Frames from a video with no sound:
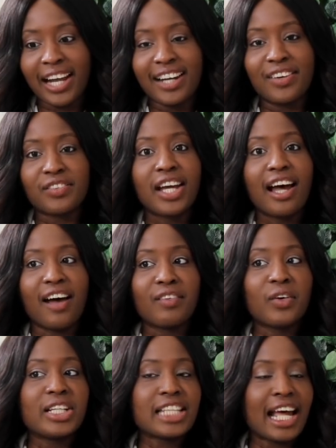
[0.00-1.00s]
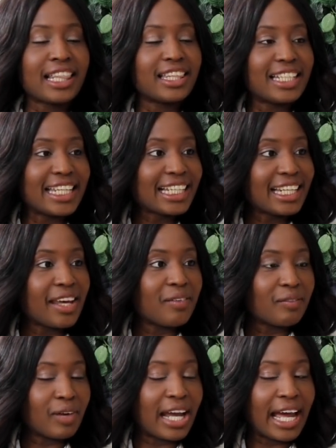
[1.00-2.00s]
I've always had the nickname
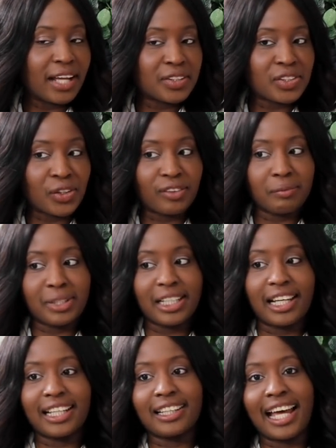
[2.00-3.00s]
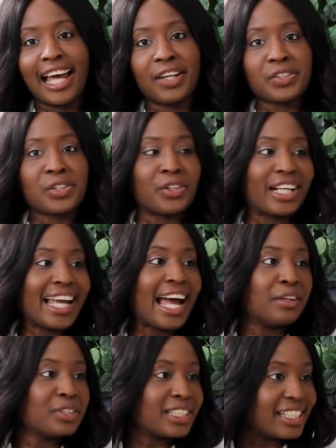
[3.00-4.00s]
in my household of being like the household
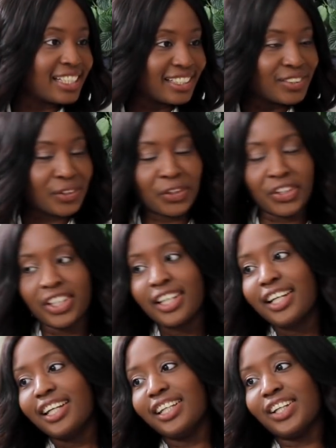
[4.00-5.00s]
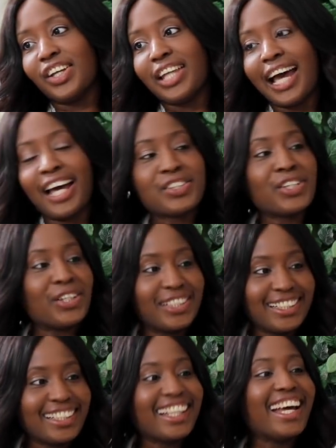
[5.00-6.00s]
accountant the
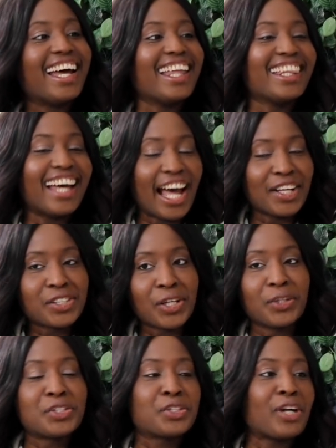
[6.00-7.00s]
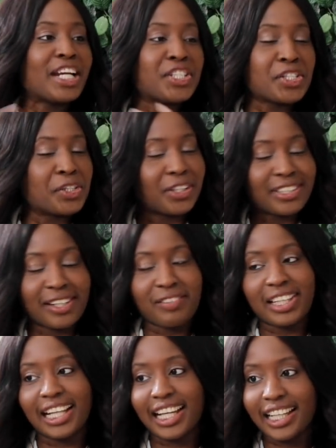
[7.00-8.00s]
household treasurer or
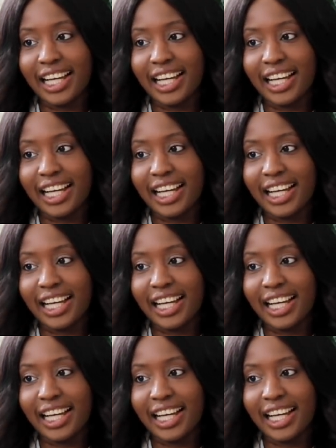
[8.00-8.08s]
something like